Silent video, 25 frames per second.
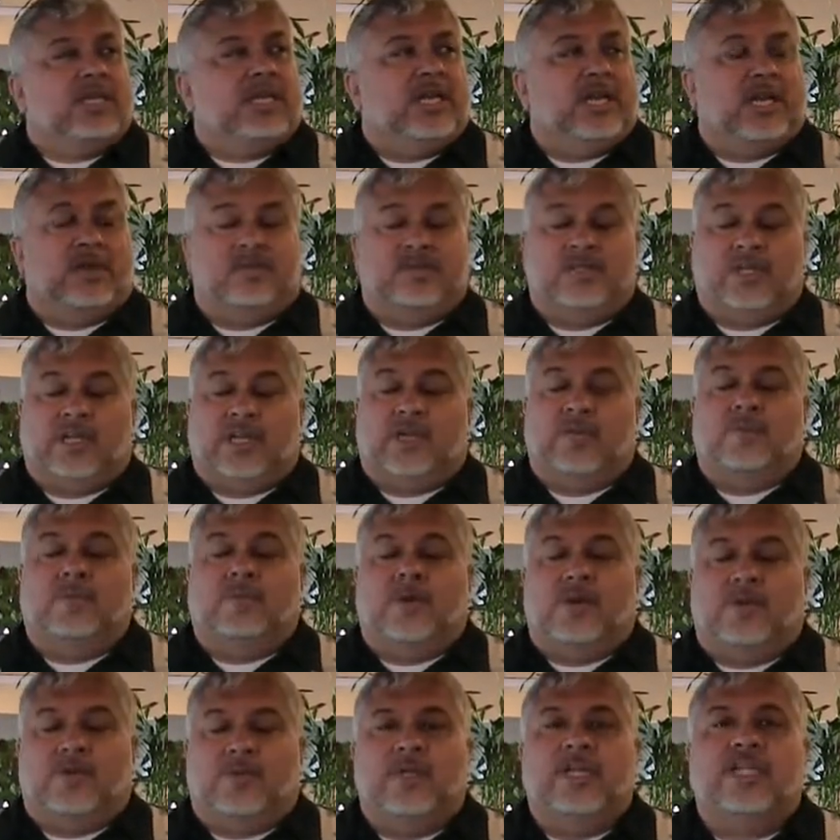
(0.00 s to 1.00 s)
And I was like,
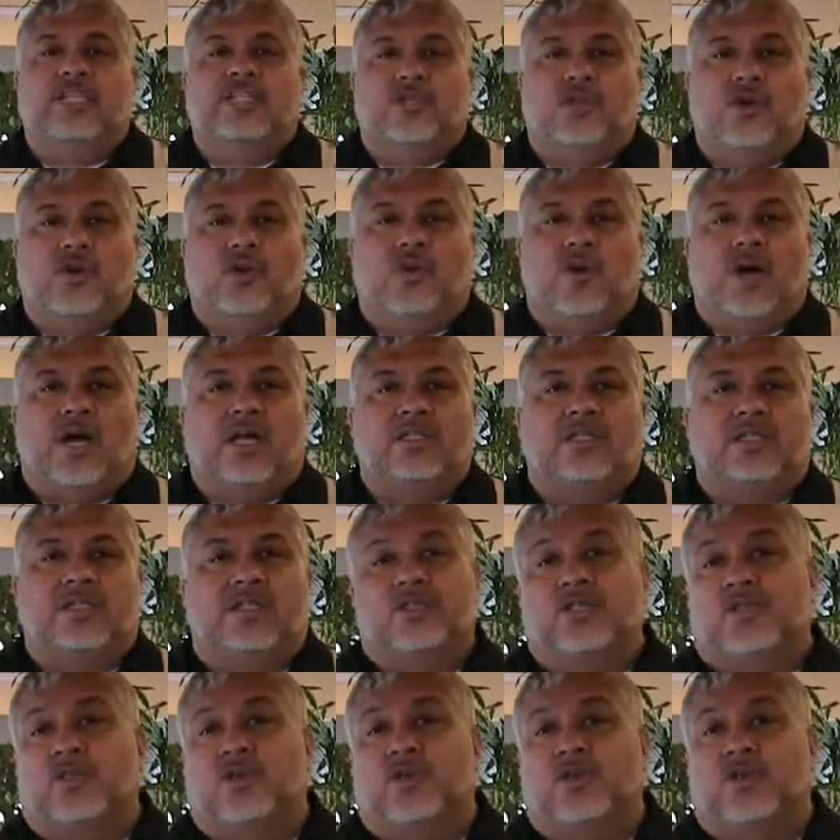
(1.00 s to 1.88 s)
wow, we need to go out there.